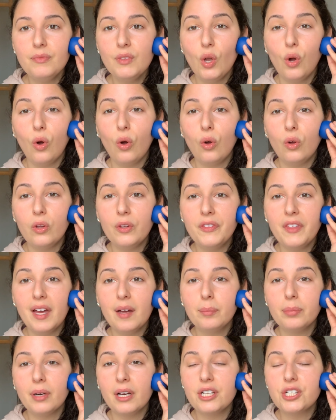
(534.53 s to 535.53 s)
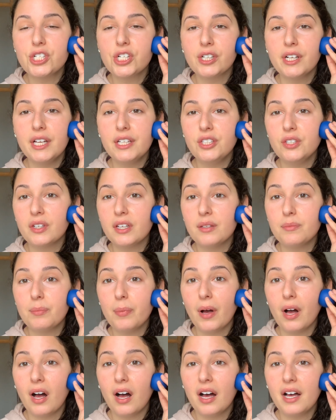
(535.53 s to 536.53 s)
Hold that pressure in, you can
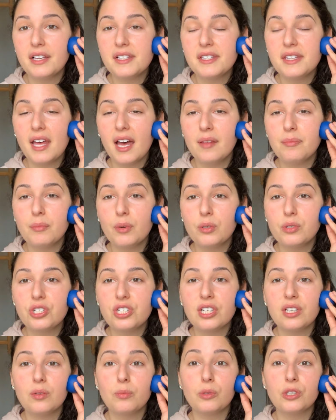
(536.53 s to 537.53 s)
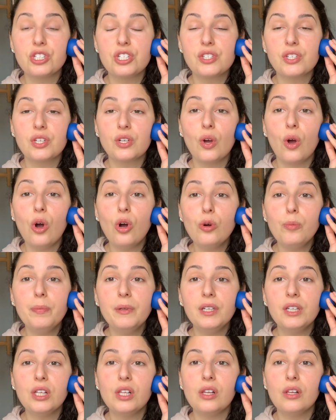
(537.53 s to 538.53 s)
pause that motion, and we're just gonna
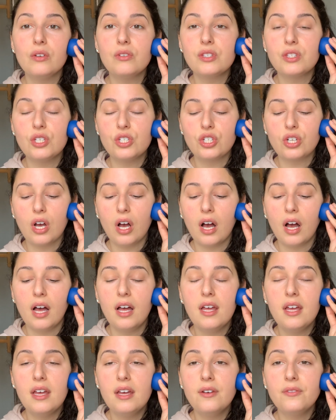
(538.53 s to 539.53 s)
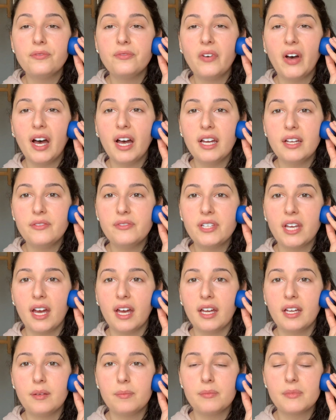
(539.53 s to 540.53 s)
open and close the jaw 5
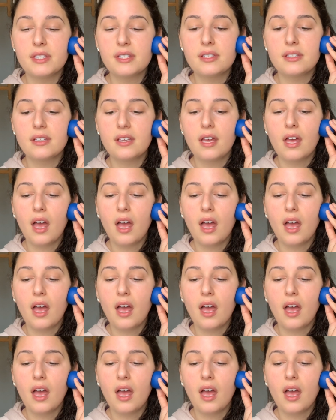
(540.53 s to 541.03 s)
times.